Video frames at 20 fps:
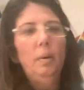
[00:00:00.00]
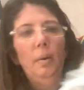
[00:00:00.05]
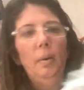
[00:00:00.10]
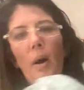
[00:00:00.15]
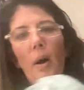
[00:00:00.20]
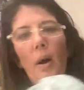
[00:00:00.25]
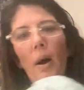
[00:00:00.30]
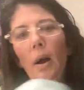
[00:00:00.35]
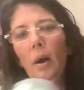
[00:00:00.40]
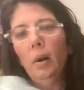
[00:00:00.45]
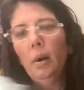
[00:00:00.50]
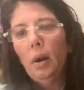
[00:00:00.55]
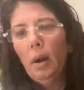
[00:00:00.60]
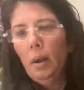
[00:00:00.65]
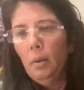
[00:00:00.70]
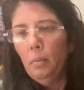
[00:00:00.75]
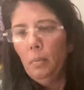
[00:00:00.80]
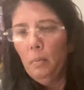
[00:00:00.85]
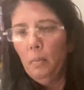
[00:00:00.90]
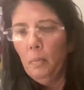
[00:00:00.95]
Alright.
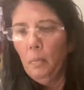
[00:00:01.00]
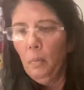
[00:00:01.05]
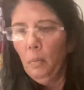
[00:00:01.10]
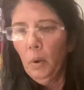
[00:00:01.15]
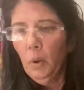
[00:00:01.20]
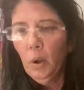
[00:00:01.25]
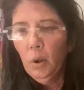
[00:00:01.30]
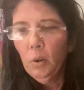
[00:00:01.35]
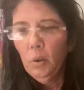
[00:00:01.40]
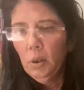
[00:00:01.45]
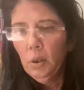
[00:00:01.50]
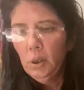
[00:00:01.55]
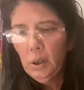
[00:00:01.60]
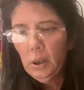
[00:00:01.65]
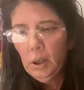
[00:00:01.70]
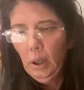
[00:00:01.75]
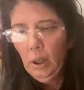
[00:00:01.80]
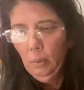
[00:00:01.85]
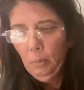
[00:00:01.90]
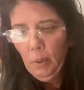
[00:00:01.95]
We're going to
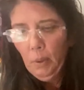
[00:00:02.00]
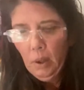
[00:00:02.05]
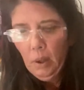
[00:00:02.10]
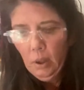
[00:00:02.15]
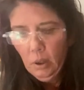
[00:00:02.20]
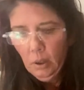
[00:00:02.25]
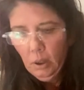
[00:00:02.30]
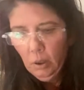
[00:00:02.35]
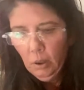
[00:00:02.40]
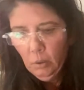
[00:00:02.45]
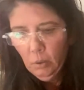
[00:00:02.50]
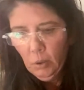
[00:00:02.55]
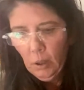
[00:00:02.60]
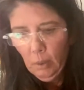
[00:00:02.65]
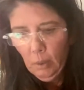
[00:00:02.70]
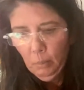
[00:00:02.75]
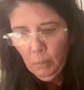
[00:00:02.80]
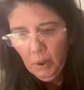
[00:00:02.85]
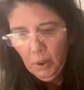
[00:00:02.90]
keep on unwrapping,